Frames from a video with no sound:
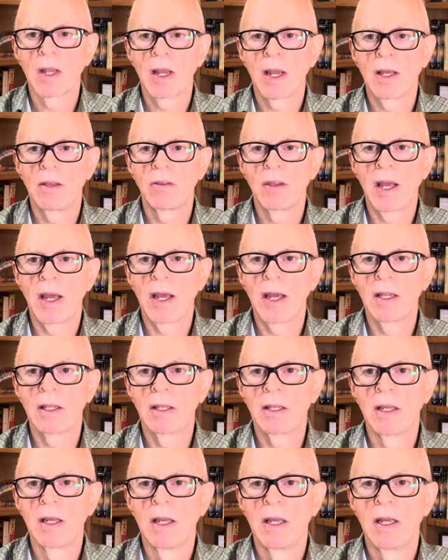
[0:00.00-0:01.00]
and
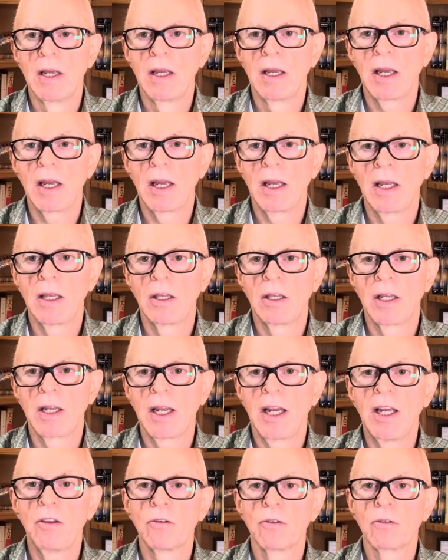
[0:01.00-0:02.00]
then in
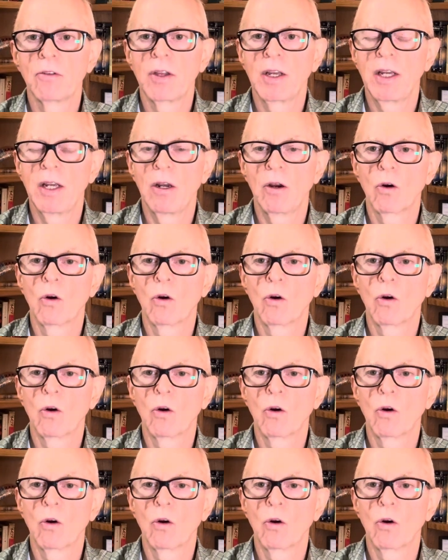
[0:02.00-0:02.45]
either the